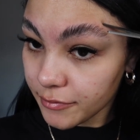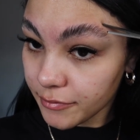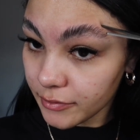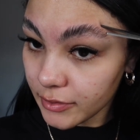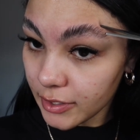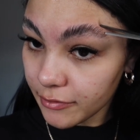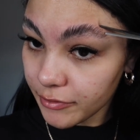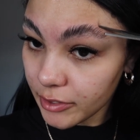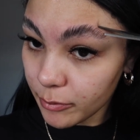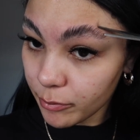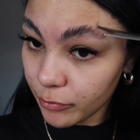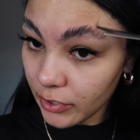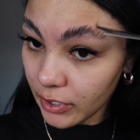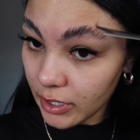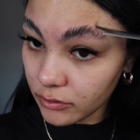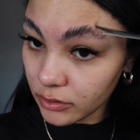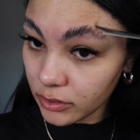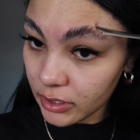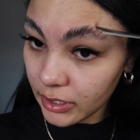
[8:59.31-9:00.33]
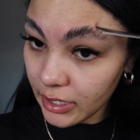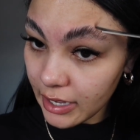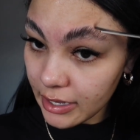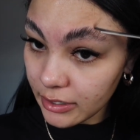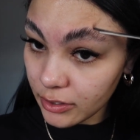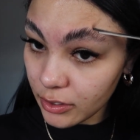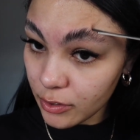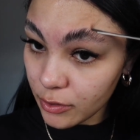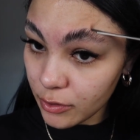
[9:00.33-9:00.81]
fluffy brow look
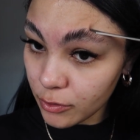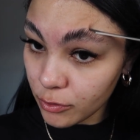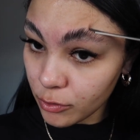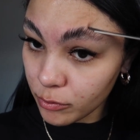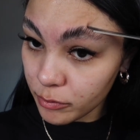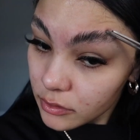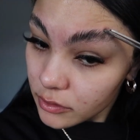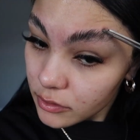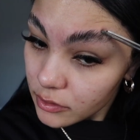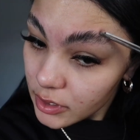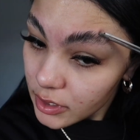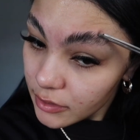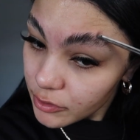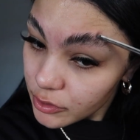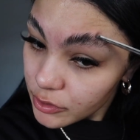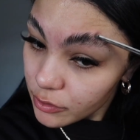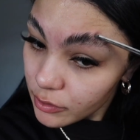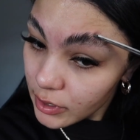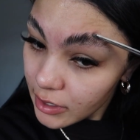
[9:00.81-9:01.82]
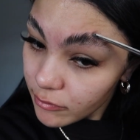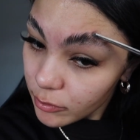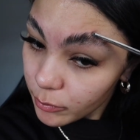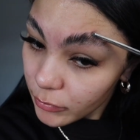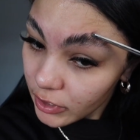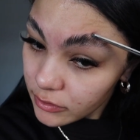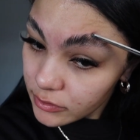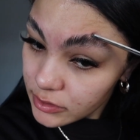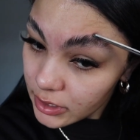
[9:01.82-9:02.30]
at home. If you do have a
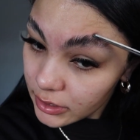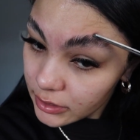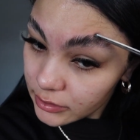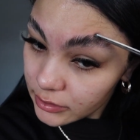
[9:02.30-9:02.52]
brow tech